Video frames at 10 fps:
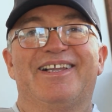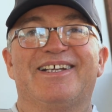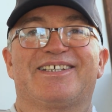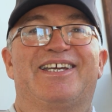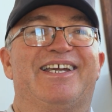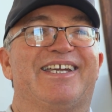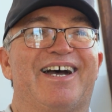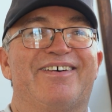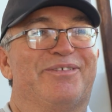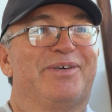Let's keep
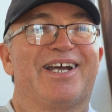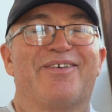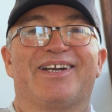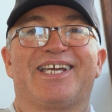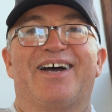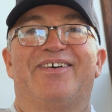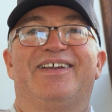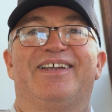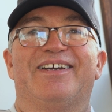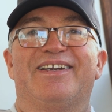going, we don't want to go
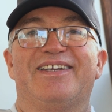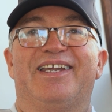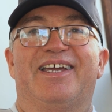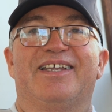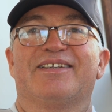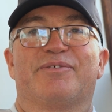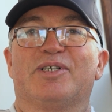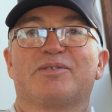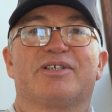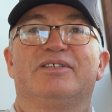in. And in the end, the
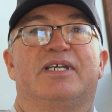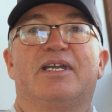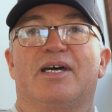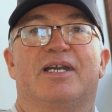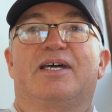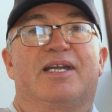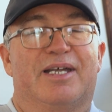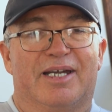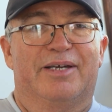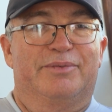film crew said,
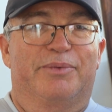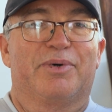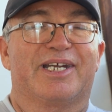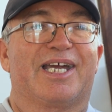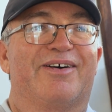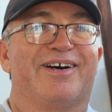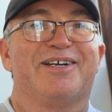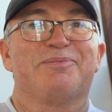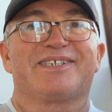no, we want to go home.